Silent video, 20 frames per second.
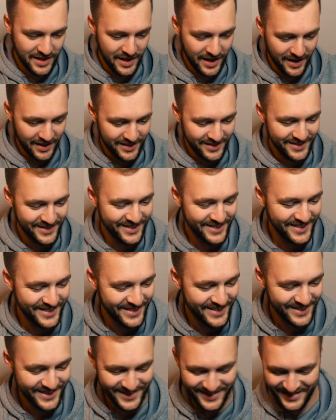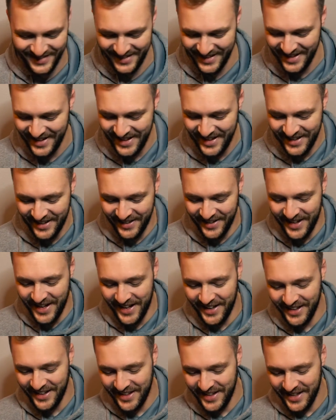All
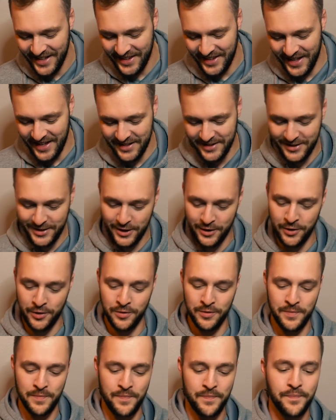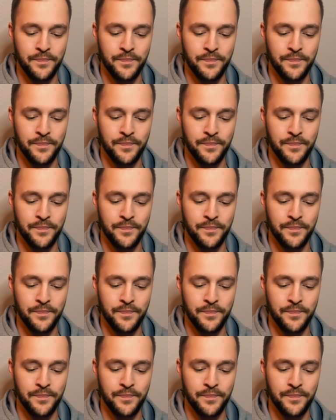right, last two.